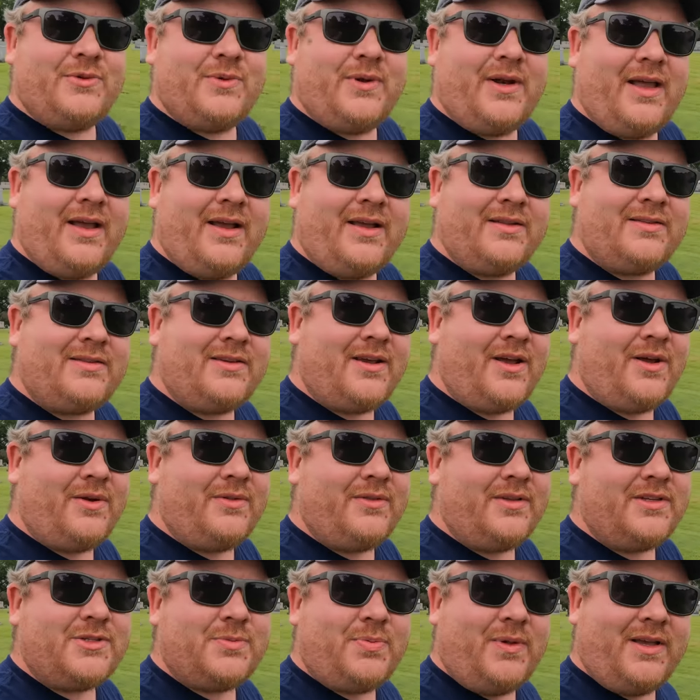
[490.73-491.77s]
you and I get to go to
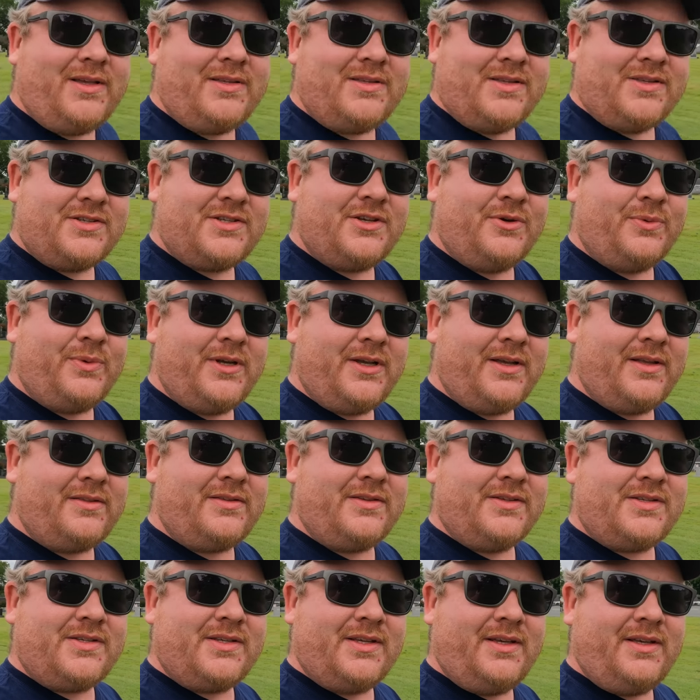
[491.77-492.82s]
these places so we get
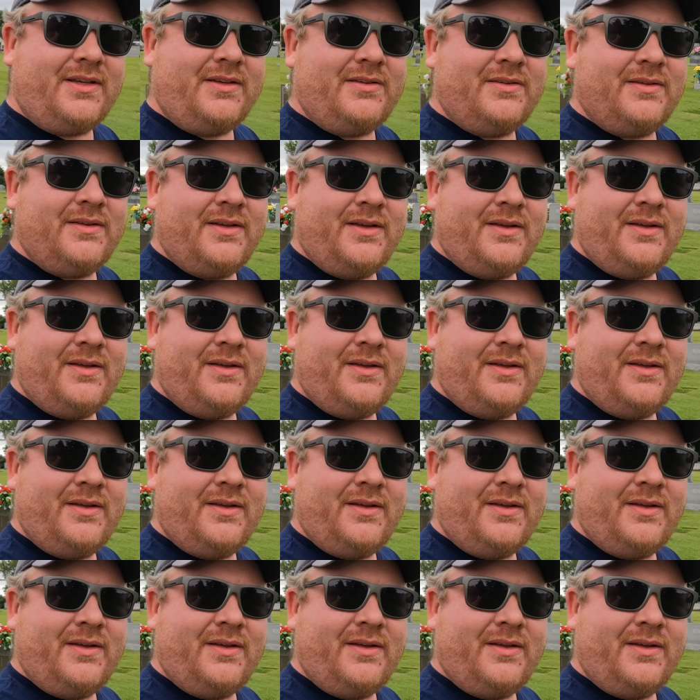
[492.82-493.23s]
to see,